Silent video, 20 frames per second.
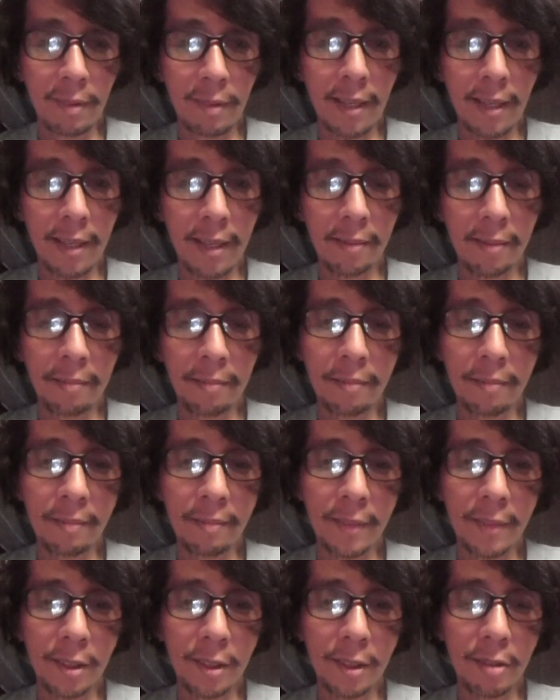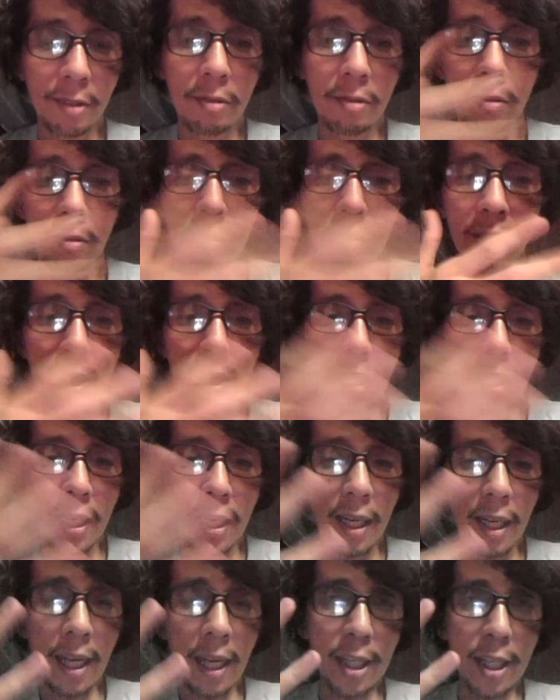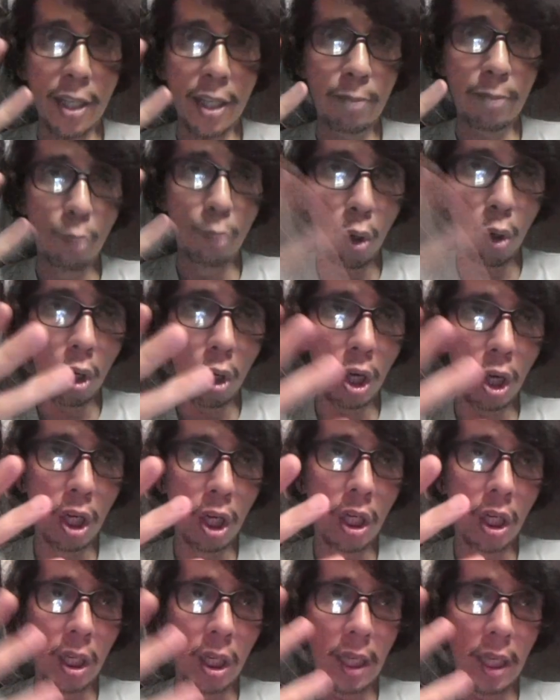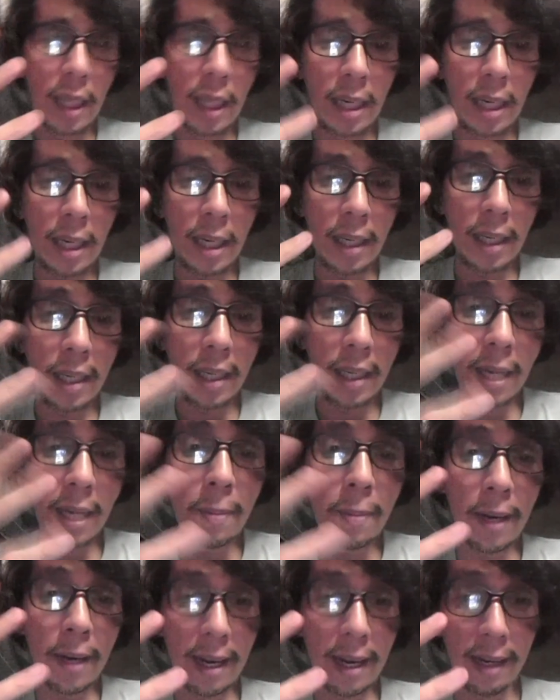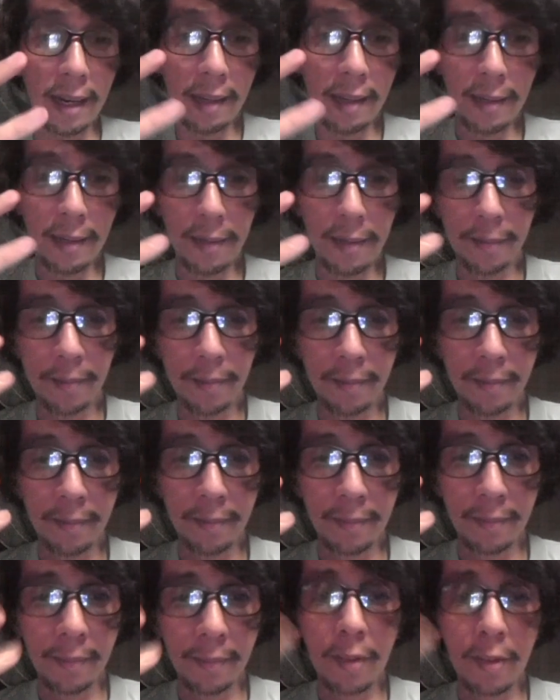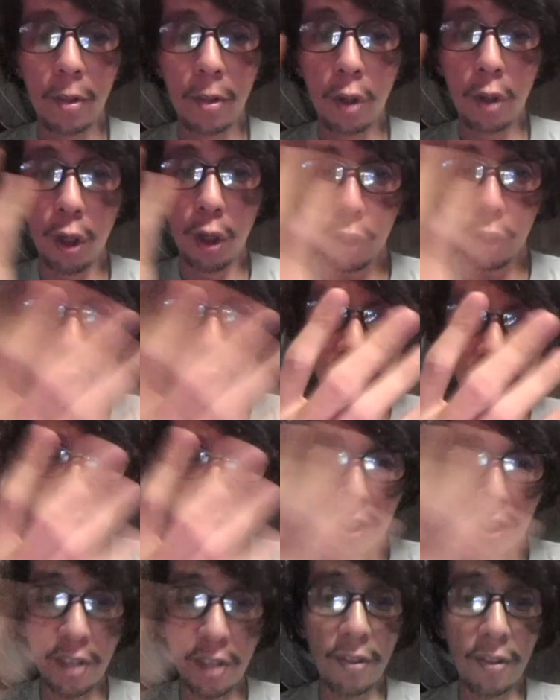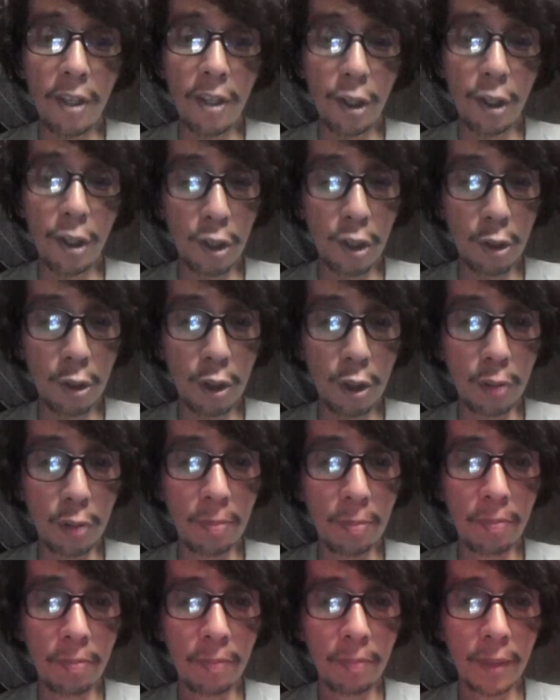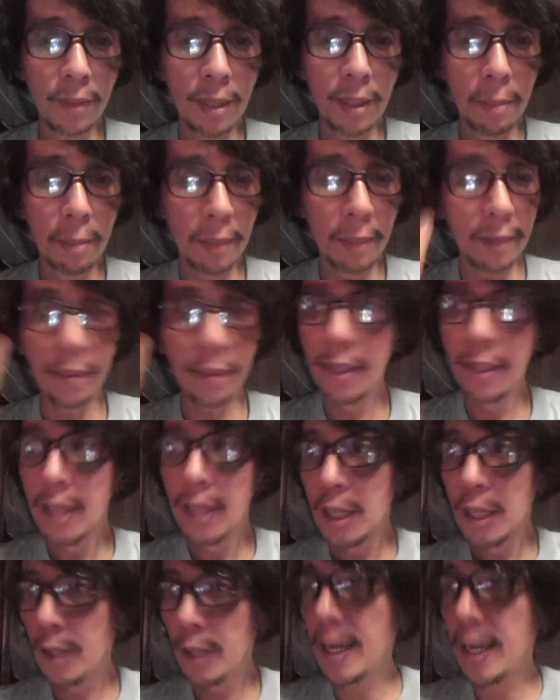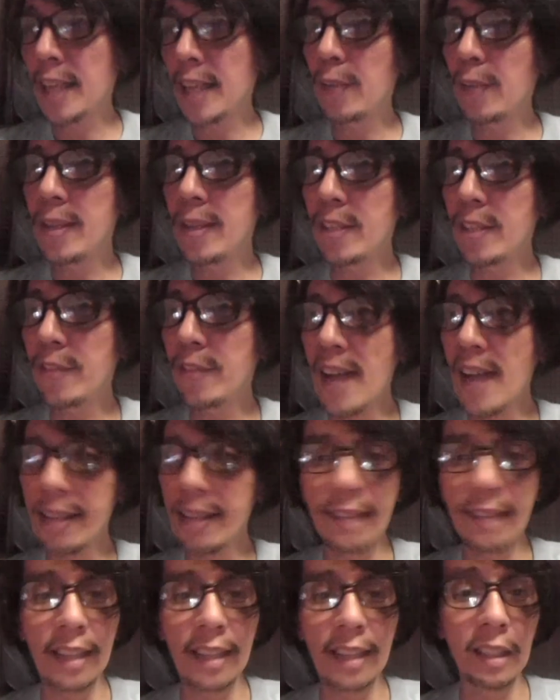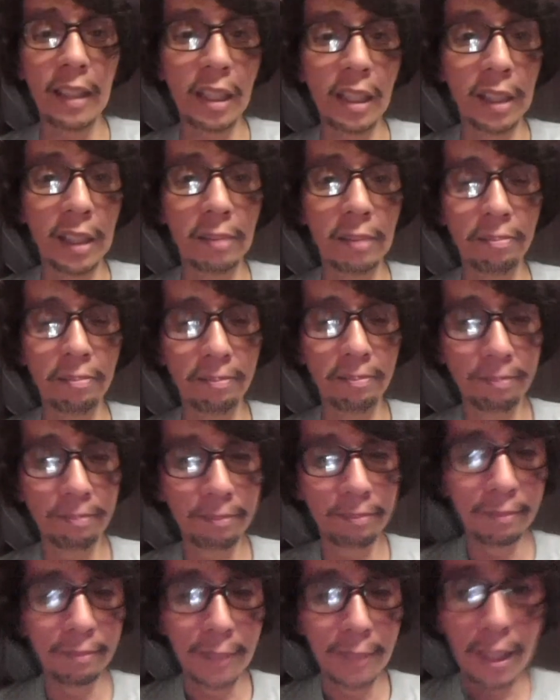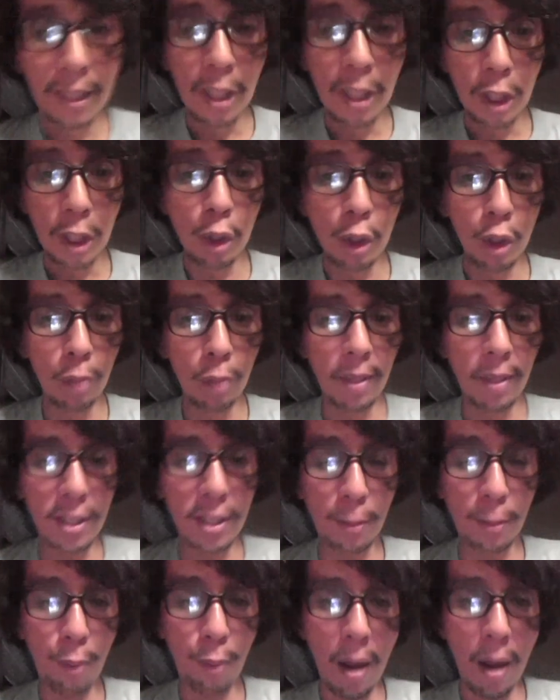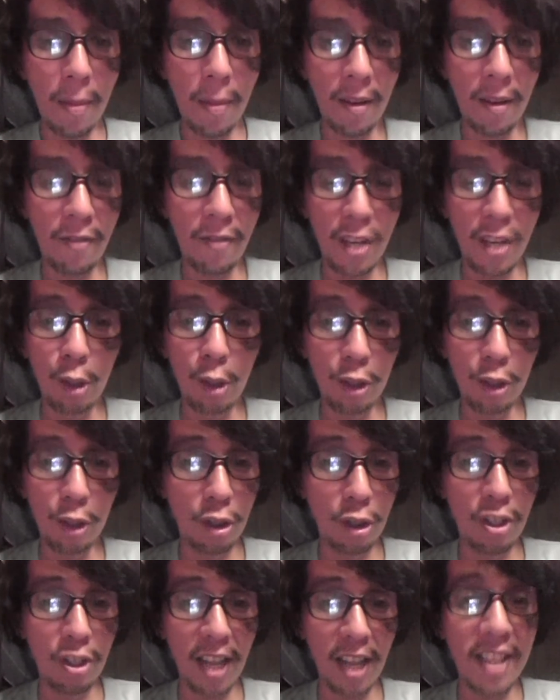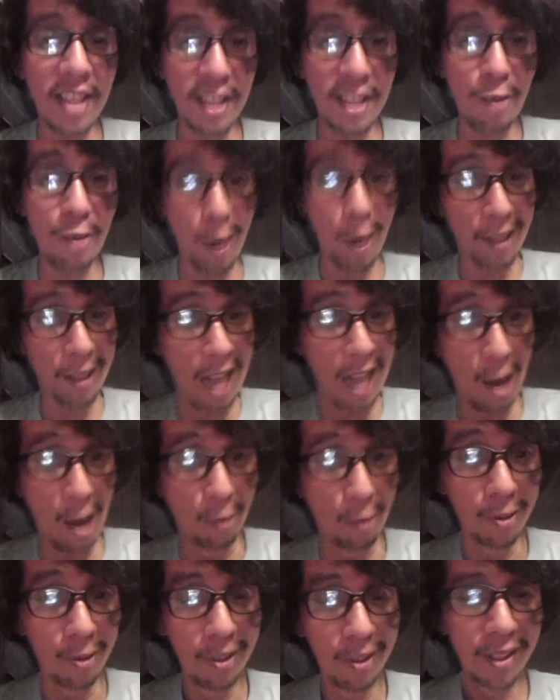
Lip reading: Right? So, it's more liberal on Twitch than on YouTube. But you can't erase the fact that YouTube is the primary video search engine right now.